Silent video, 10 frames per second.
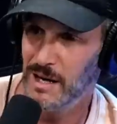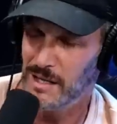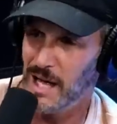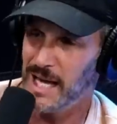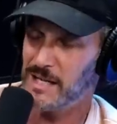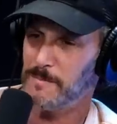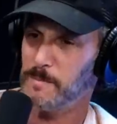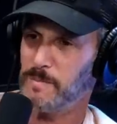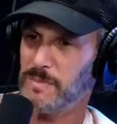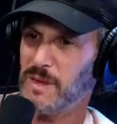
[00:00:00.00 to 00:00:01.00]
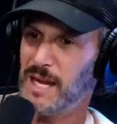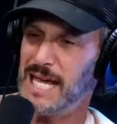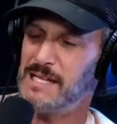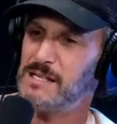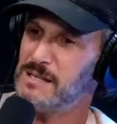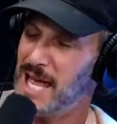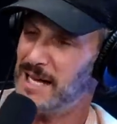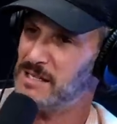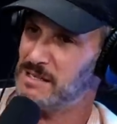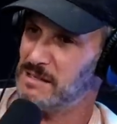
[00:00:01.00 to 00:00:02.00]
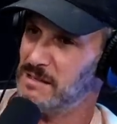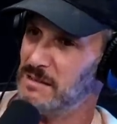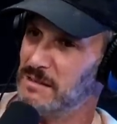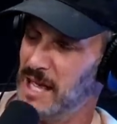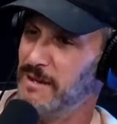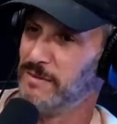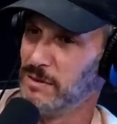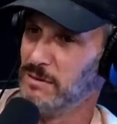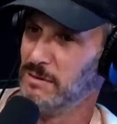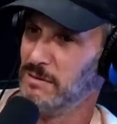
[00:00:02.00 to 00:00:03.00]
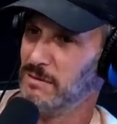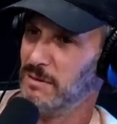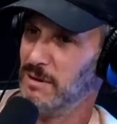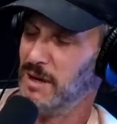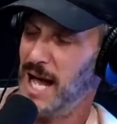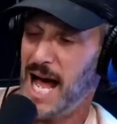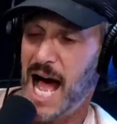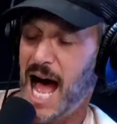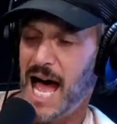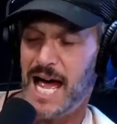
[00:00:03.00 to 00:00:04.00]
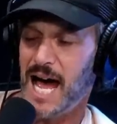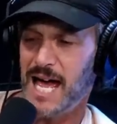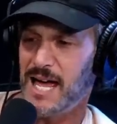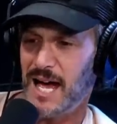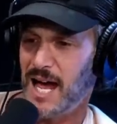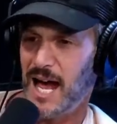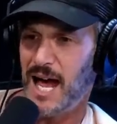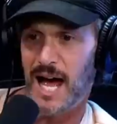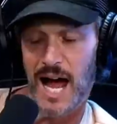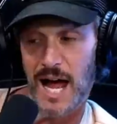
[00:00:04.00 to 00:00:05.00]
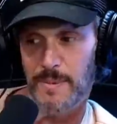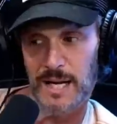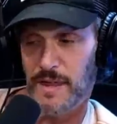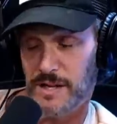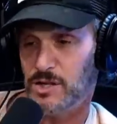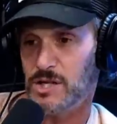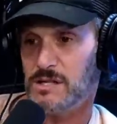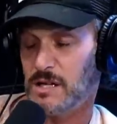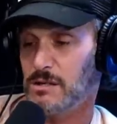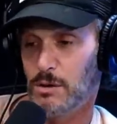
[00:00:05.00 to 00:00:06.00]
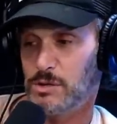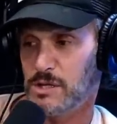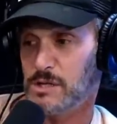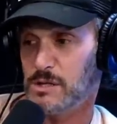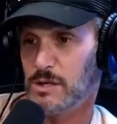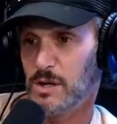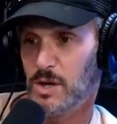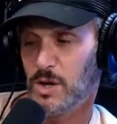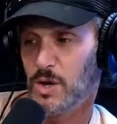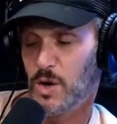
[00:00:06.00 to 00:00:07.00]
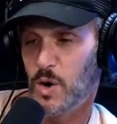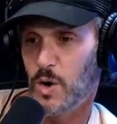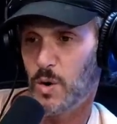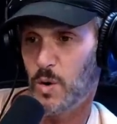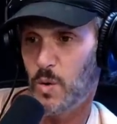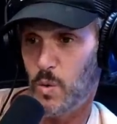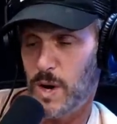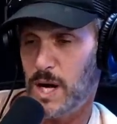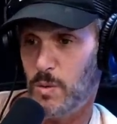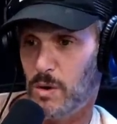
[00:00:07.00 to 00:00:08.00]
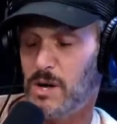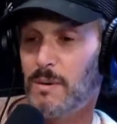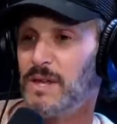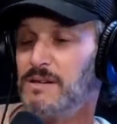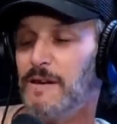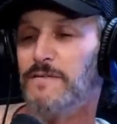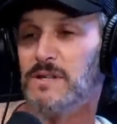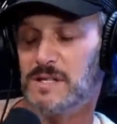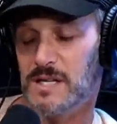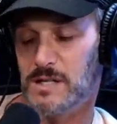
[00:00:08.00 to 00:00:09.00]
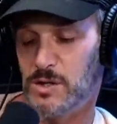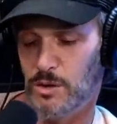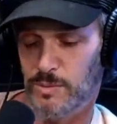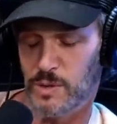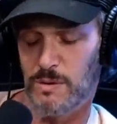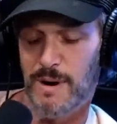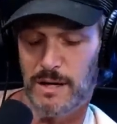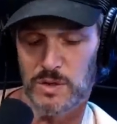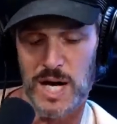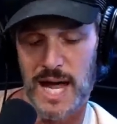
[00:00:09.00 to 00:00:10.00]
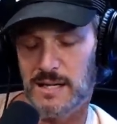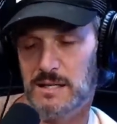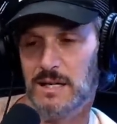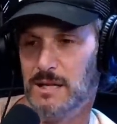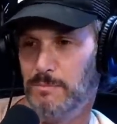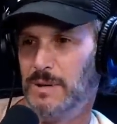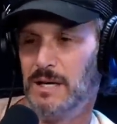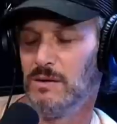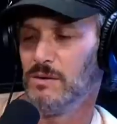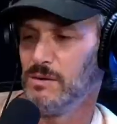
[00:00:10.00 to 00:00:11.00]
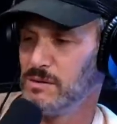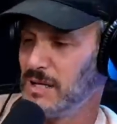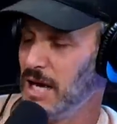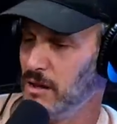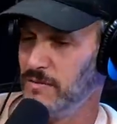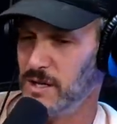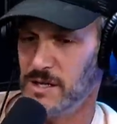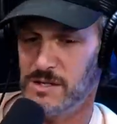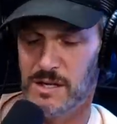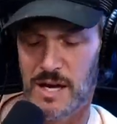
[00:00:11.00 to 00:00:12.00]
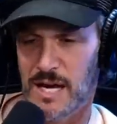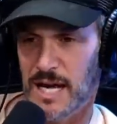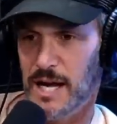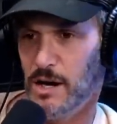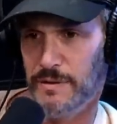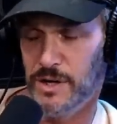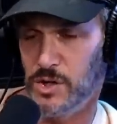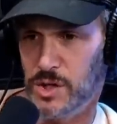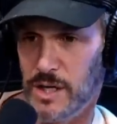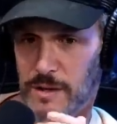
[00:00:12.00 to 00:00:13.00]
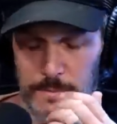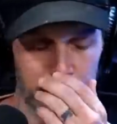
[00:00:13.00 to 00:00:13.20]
Like, it's next level. I mean, I think she's the closest we will come. The difference is, dude, between Michael Jackson and the Beatles and Elvis and all this shit